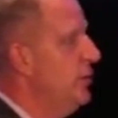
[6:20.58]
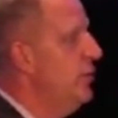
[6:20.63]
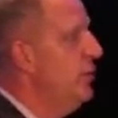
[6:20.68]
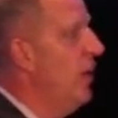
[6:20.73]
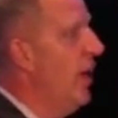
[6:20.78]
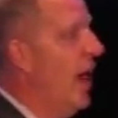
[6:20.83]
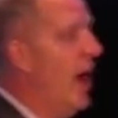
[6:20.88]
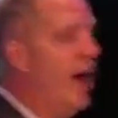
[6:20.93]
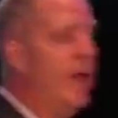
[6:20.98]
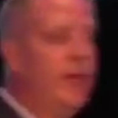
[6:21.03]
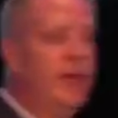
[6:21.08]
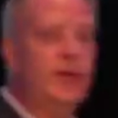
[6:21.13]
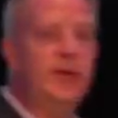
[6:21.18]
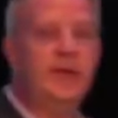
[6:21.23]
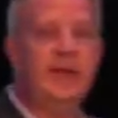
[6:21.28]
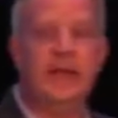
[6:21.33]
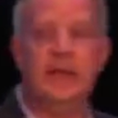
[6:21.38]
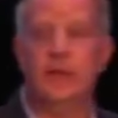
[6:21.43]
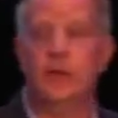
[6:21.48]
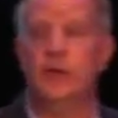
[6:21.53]
to other
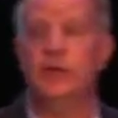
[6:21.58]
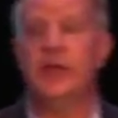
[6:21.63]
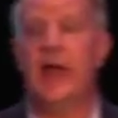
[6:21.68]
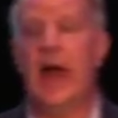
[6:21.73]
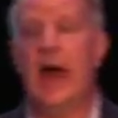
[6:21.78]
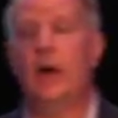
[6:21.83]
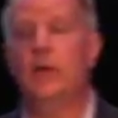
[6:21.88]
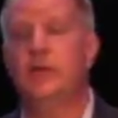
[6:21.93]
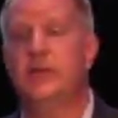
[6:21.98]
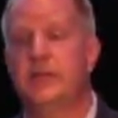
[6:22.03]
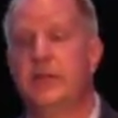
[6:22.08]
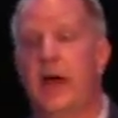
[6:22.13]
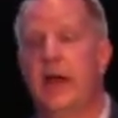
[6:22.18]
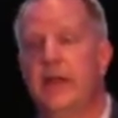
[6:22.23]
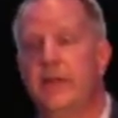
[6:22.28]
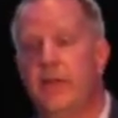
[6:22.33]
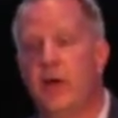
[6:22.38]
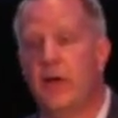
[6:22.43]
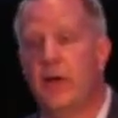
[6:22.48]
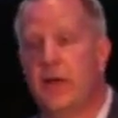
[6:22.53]
dealers
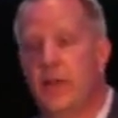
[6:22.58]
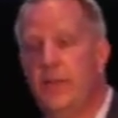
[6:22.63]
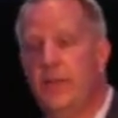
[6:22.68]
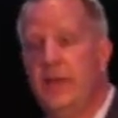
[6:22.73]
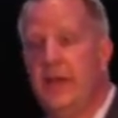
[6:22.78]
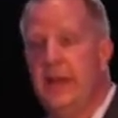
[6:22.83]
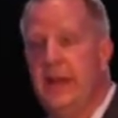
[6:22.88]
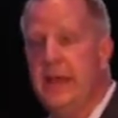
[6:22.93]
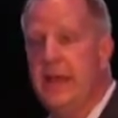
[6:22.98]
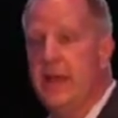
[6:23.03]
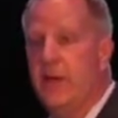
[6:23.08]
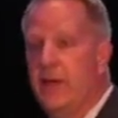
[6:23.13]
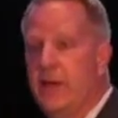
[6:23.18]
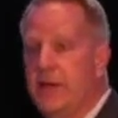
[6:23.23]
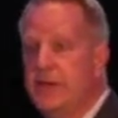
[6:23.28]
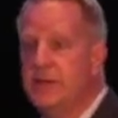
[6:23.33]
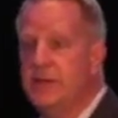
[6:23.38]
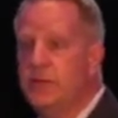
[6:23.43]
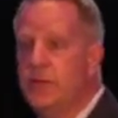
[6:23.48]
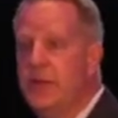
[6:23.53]
outside of our competing
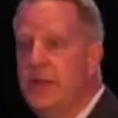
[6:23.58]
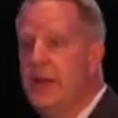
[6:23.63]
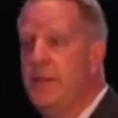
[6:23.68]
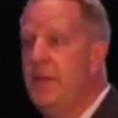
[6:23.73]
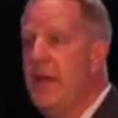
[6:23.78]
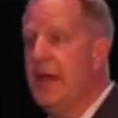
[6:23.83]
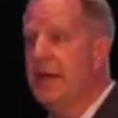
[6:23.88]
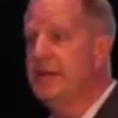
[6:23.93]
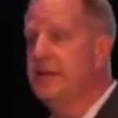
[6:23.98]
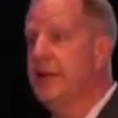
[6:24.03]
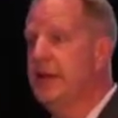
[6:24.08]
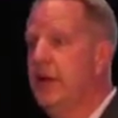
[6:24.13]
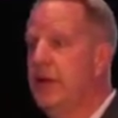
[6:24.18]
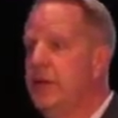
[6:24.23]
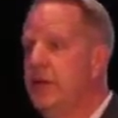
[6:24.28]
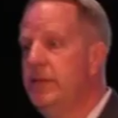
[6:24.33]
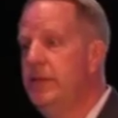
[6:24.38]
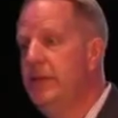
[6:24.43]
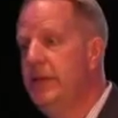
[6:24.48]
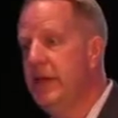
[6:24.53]
areas within
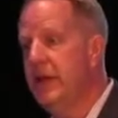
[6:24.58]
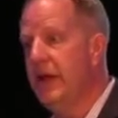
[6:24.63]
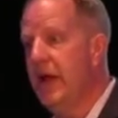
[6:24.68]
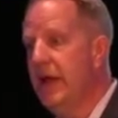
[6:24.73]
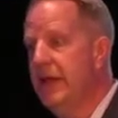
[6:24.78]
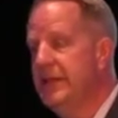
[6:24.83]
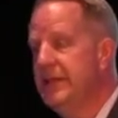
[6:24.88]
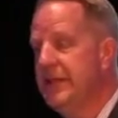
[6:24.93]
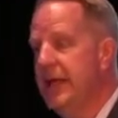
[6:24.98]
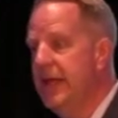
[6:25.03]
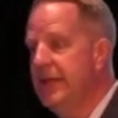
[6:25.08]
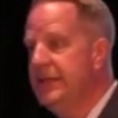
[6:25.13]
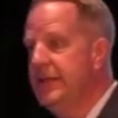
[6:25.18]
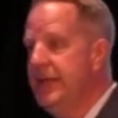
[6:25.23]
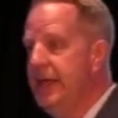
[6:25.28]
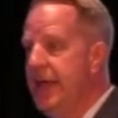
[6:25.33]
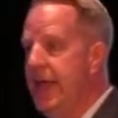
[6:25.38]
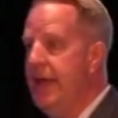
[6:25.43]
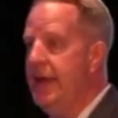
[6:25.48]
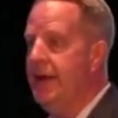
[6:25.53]
Mexico, the United States,
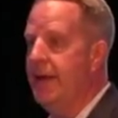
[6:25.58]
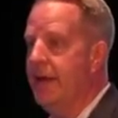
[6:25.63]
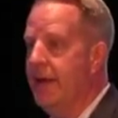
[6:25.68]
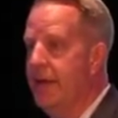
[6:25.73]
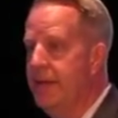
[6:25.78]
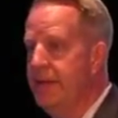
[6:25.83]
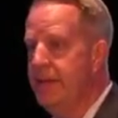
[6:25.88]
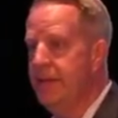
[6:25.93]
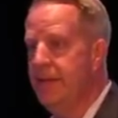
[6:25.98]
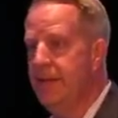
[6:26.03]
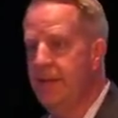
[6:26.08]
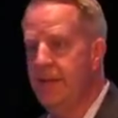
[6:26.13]
and Canada.